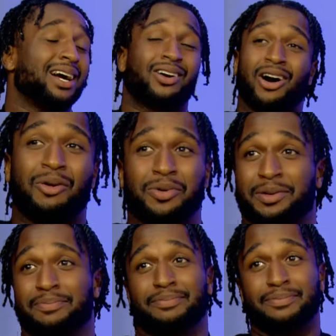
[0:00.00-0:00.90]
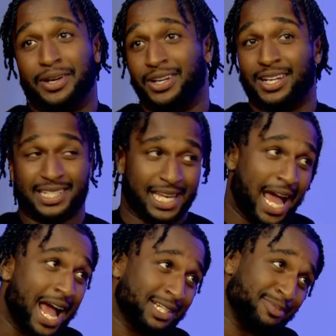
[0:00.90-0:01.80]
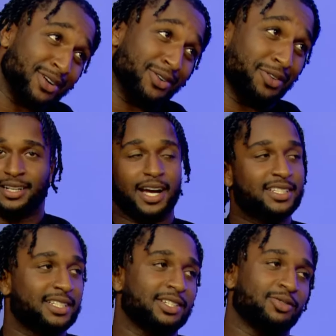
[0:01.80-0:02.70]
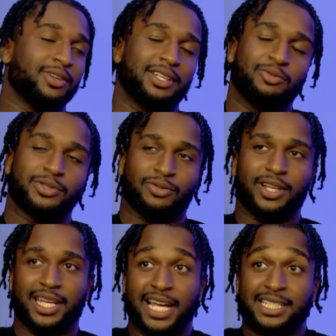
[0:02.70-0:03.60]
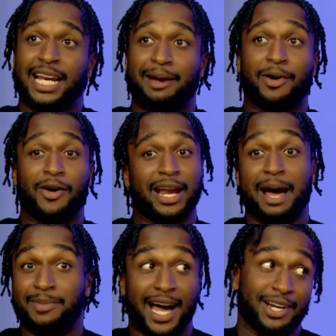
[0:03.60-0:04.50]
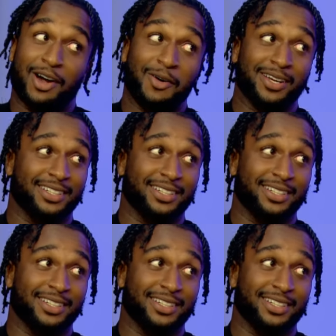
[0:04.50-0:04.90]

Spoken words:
got caught with $1 million in cash, bro. Your cousins was really into that, bro, and I'm not knowing.